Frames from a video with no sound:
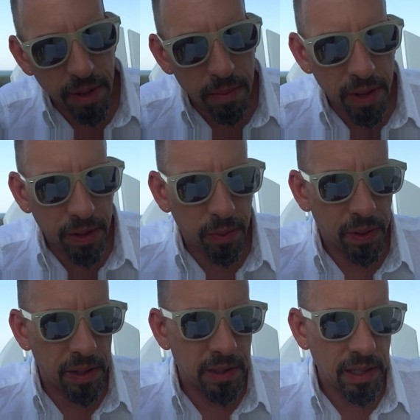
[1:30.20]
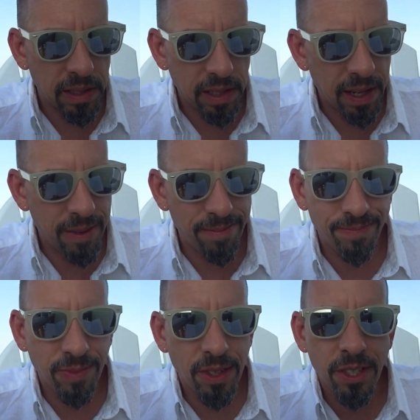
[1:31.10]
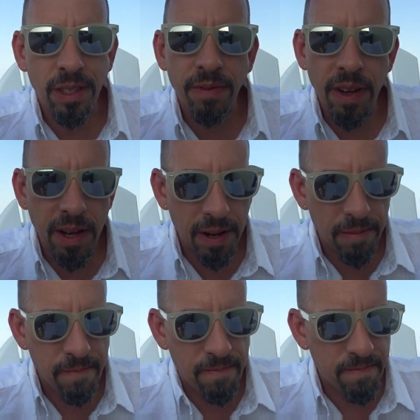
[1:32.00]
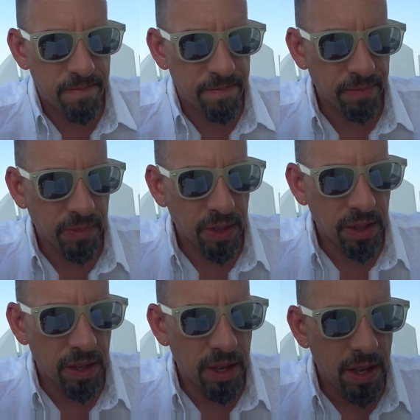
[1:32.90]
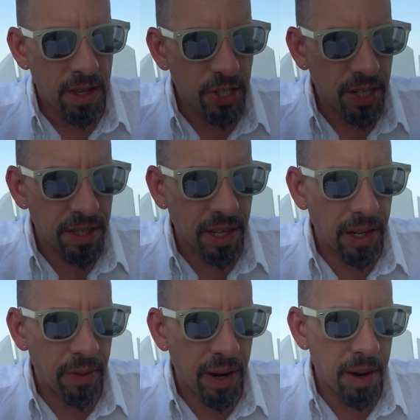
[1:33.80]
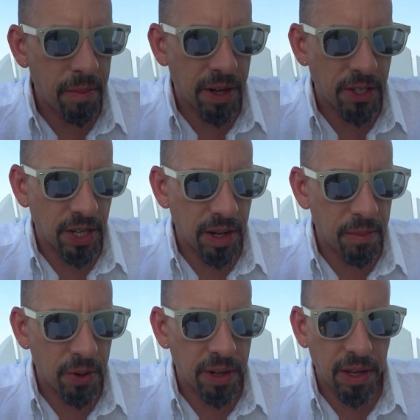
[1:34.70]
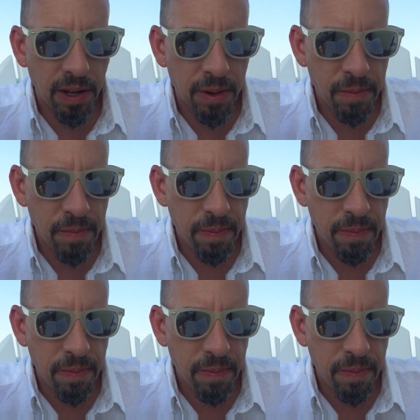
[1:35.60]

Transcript: my mother was. I said, she's fine. She doesn't get around much anymore, you know?